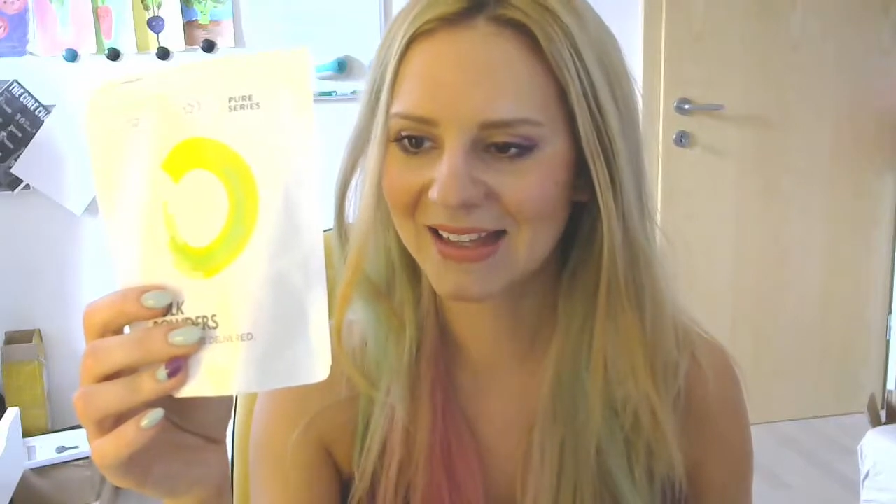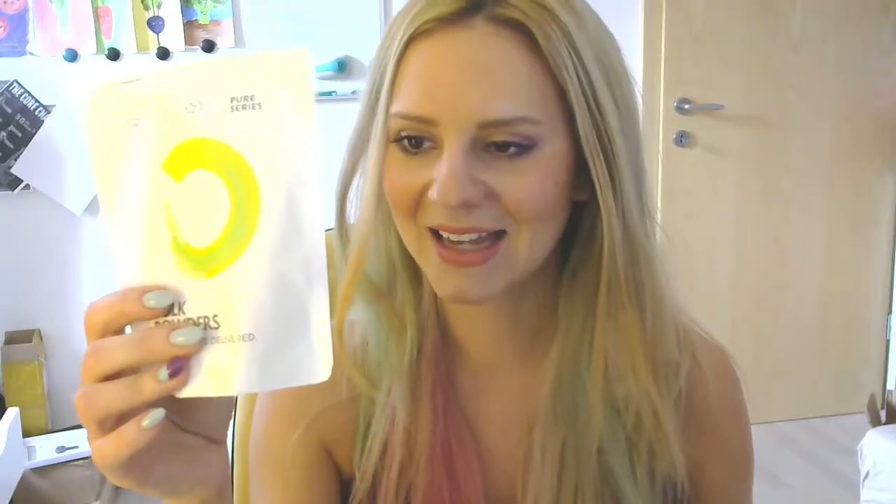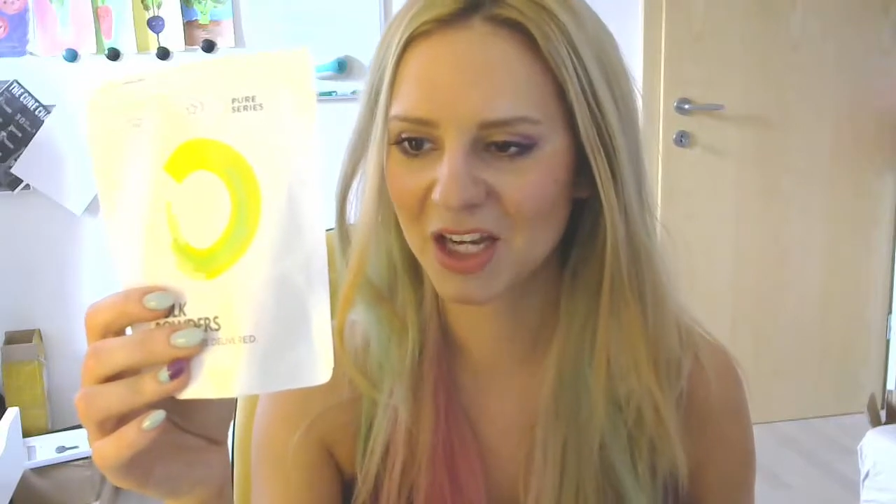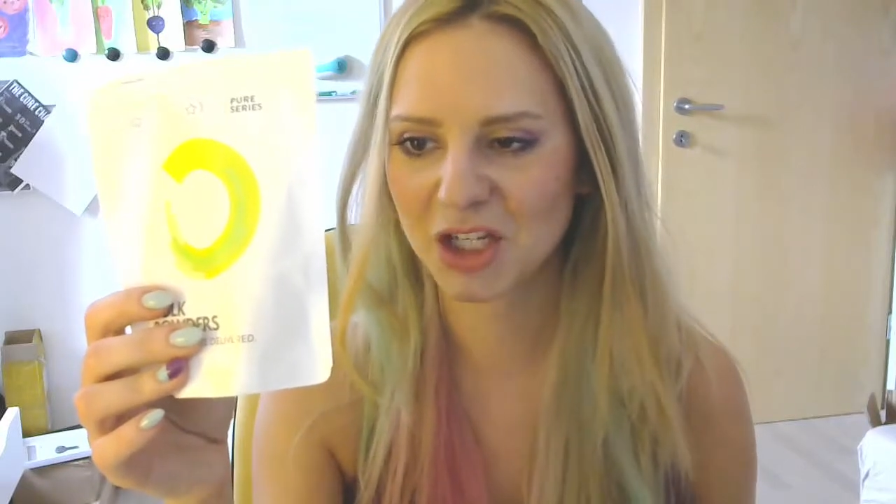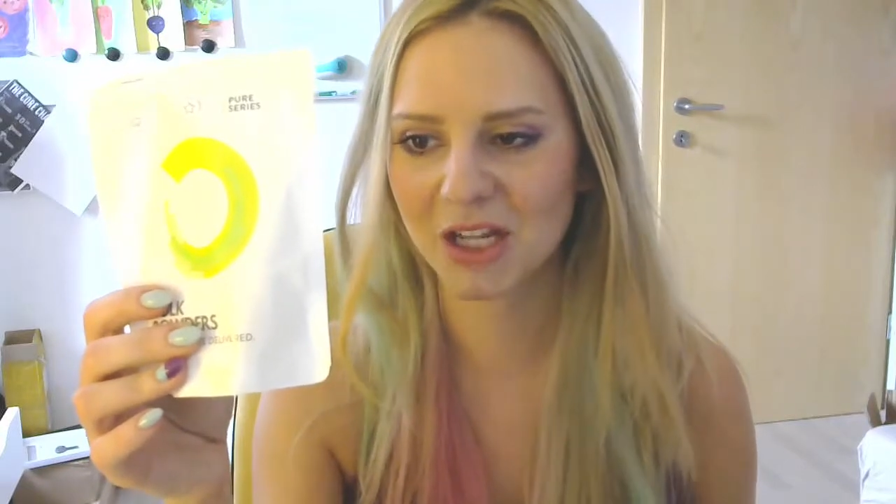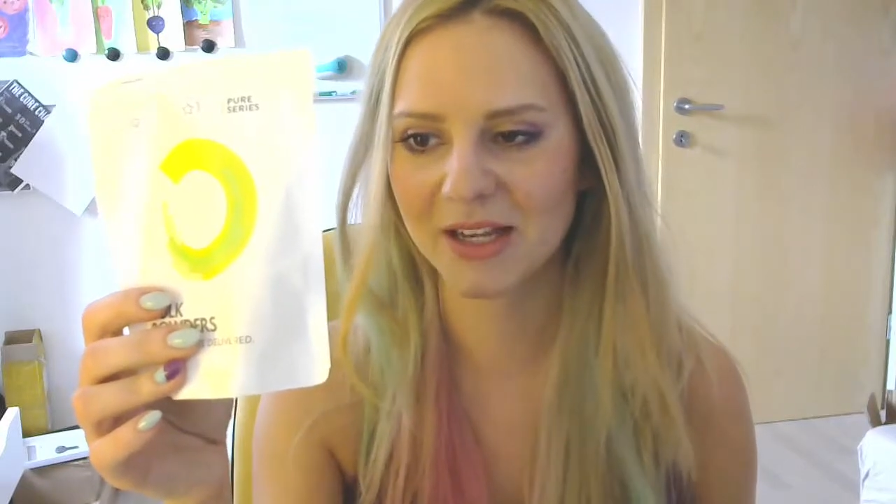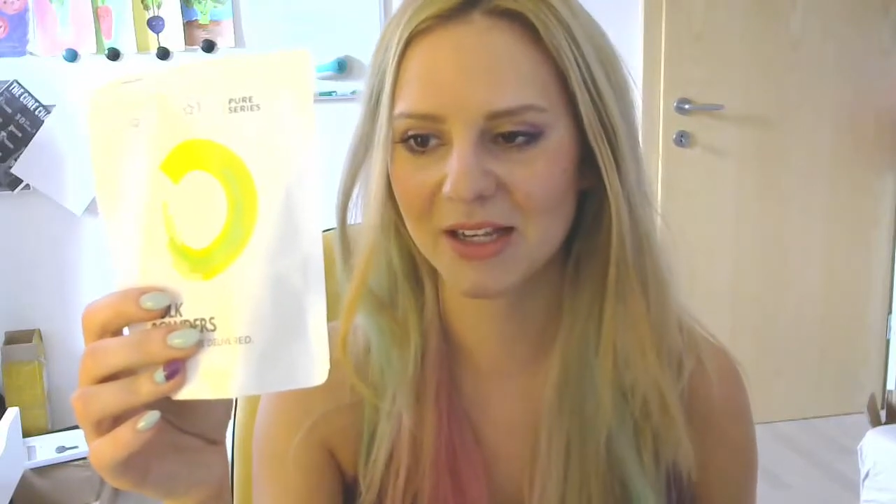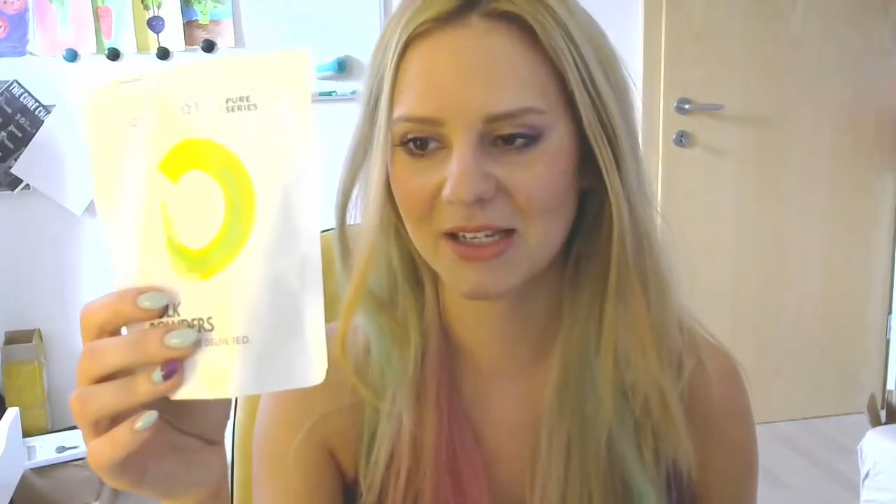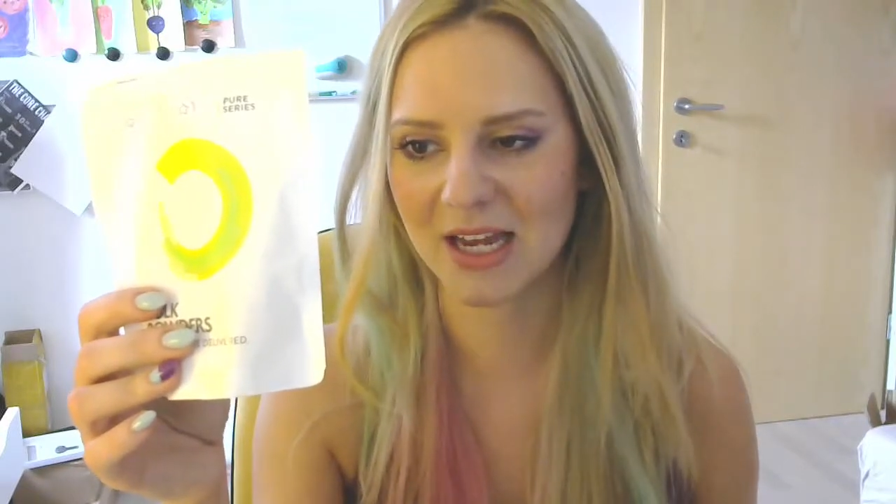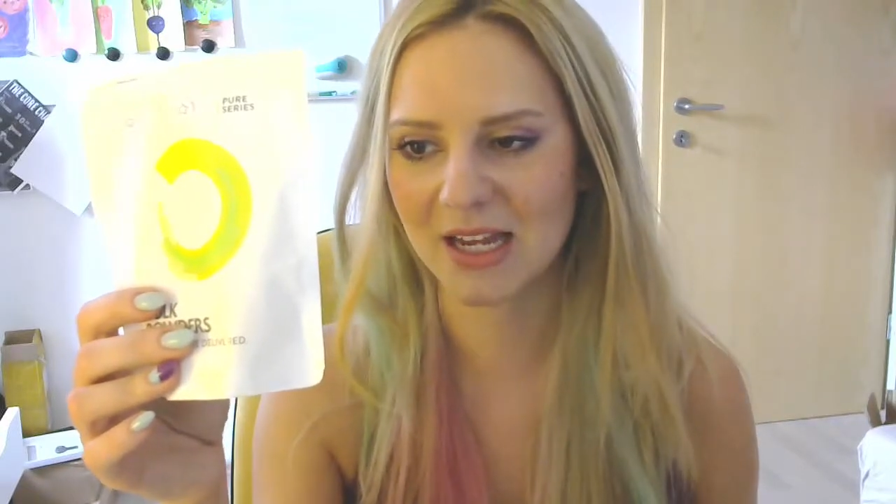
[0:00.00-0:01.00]
it actually
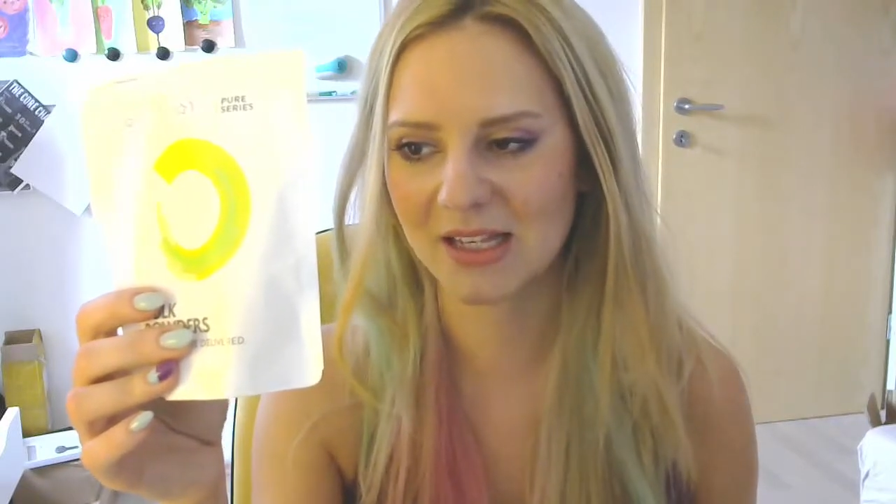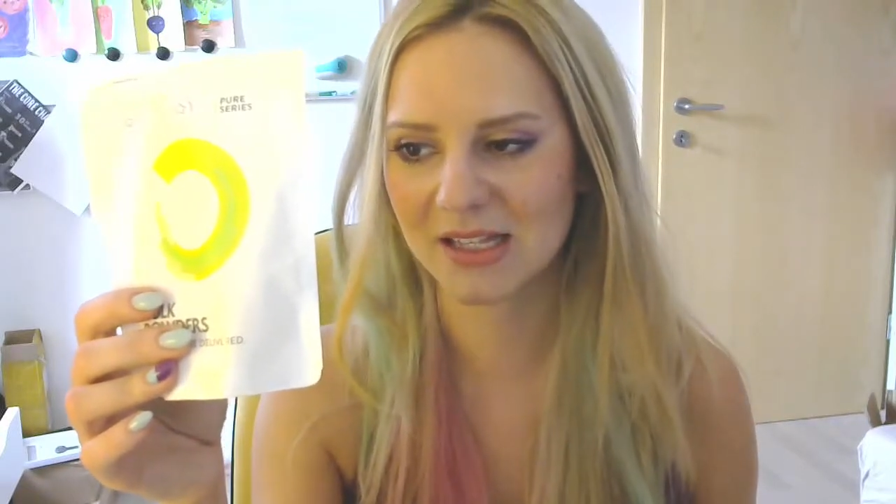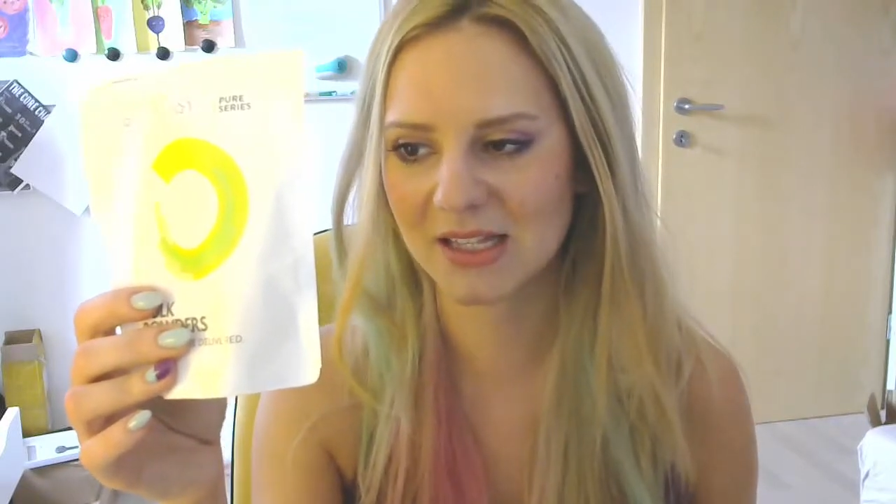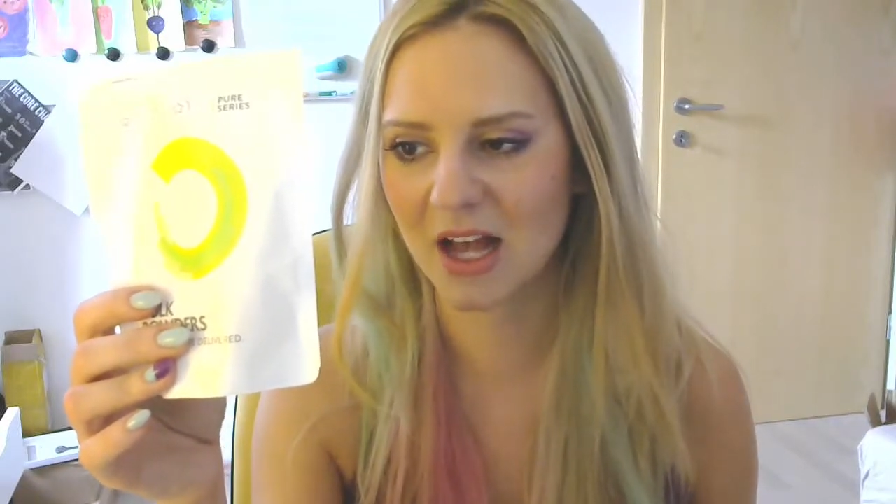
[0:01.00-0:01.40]
contains